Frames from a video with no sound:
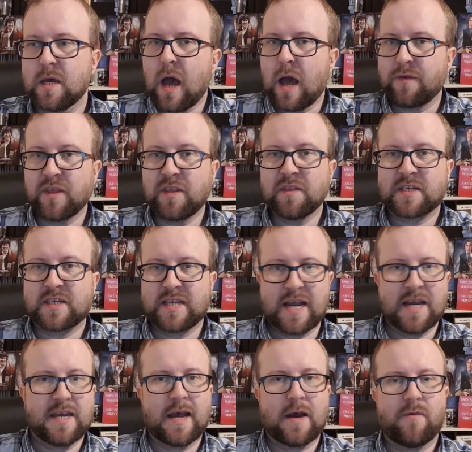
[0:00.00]
I think the
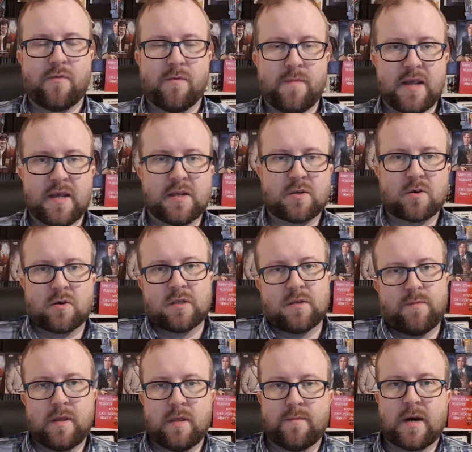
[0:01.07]
standout for me has got to
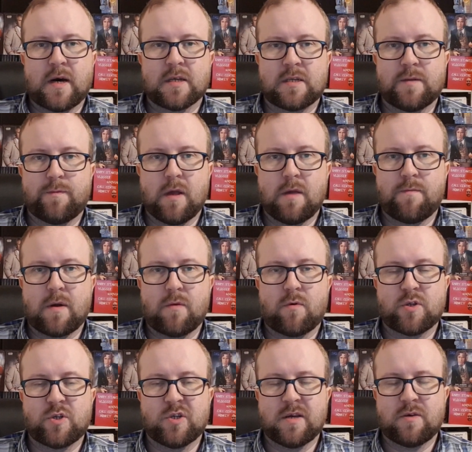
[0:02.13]
be the master played by
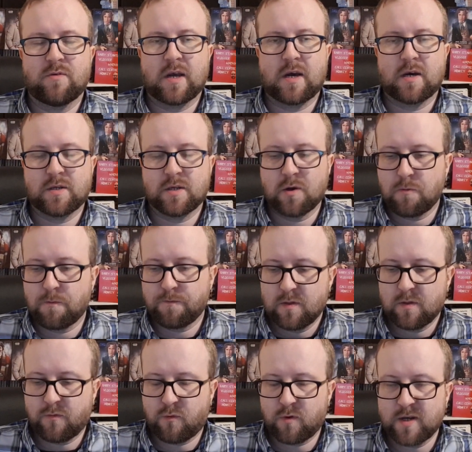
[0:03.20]
Roger Delgado.
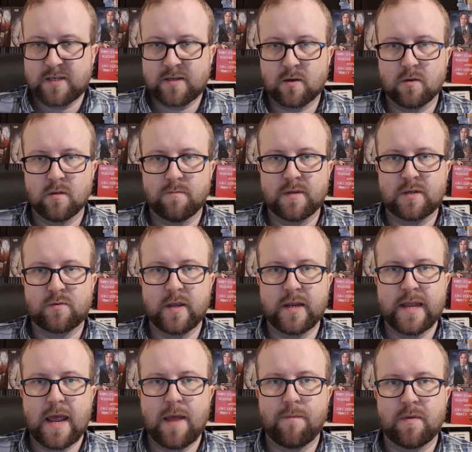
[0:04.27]
The frisson
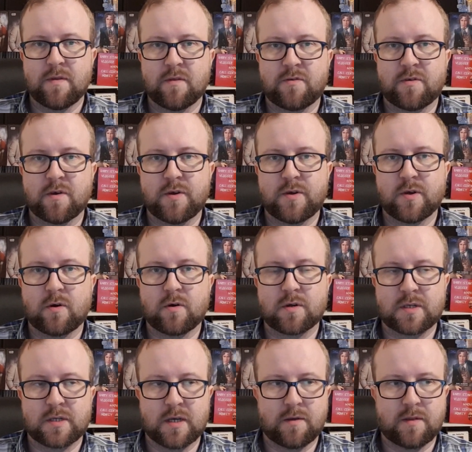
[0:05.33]
between him and the Third
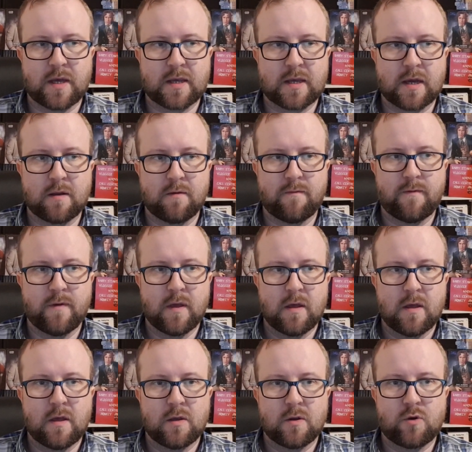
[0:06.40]
Doctor, that kind of
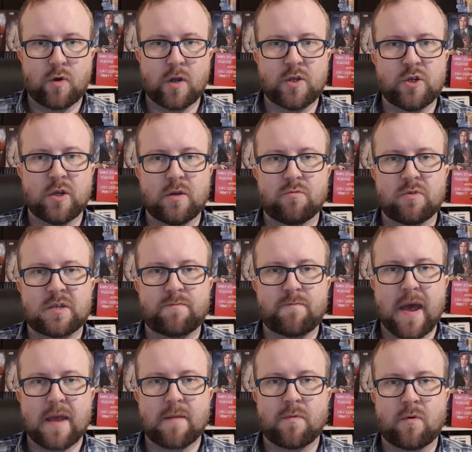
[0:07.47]
grudging
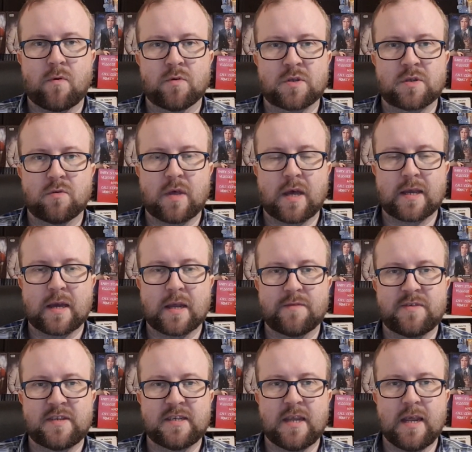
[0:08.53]
respect, but also that kind
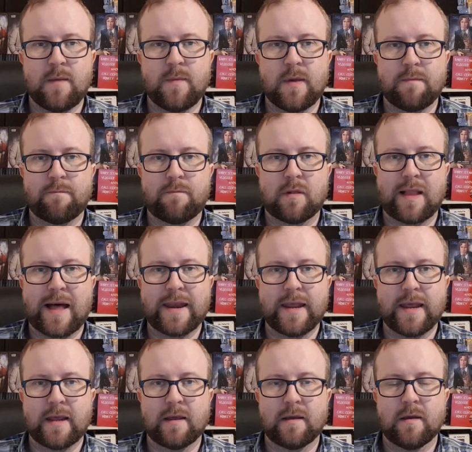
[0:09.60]
of scheming
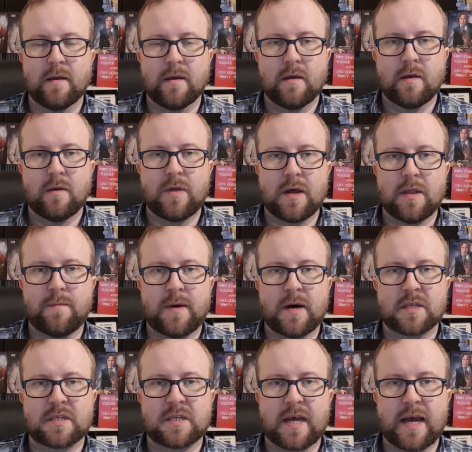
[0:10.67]
planning that the
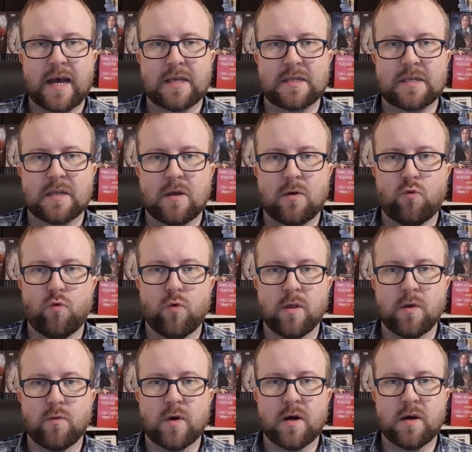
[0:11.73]
master has
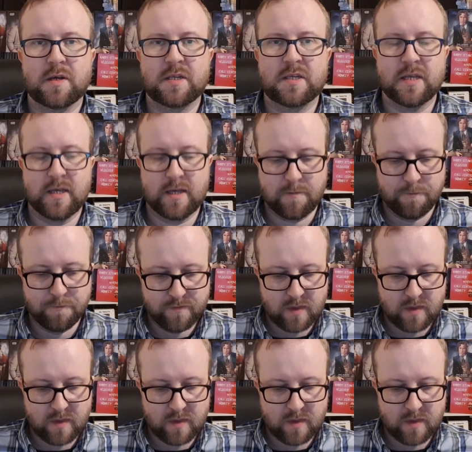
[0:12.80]
really works here.